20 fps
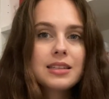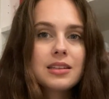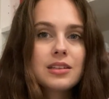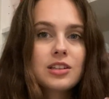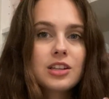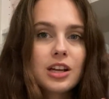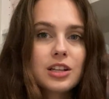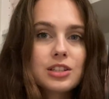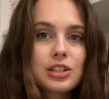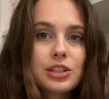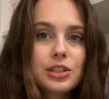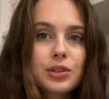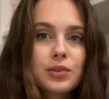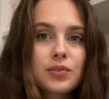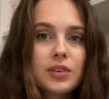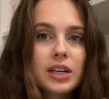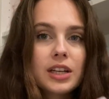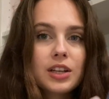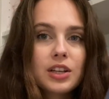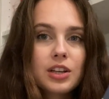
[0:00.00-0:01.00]
does look
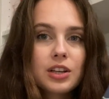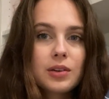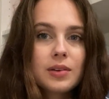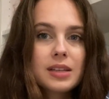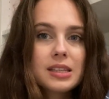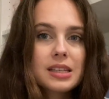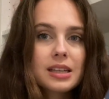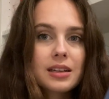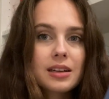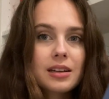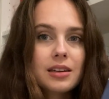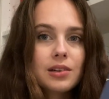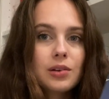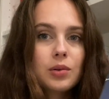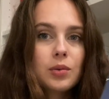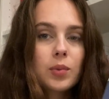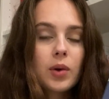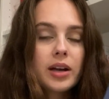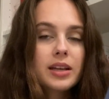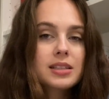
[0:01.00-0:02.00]
really cute. It's like a
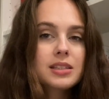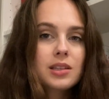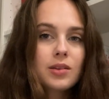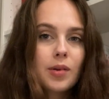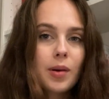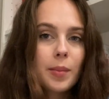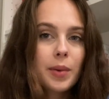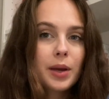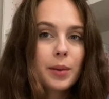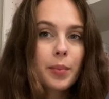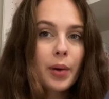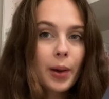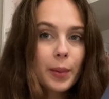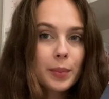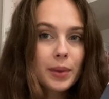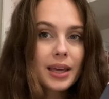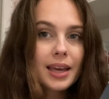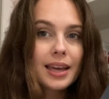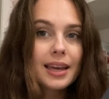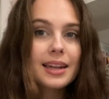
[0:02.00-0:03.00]
little white ceramic
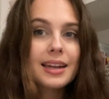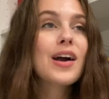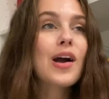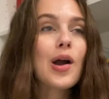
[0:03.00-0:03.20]
pumpkin.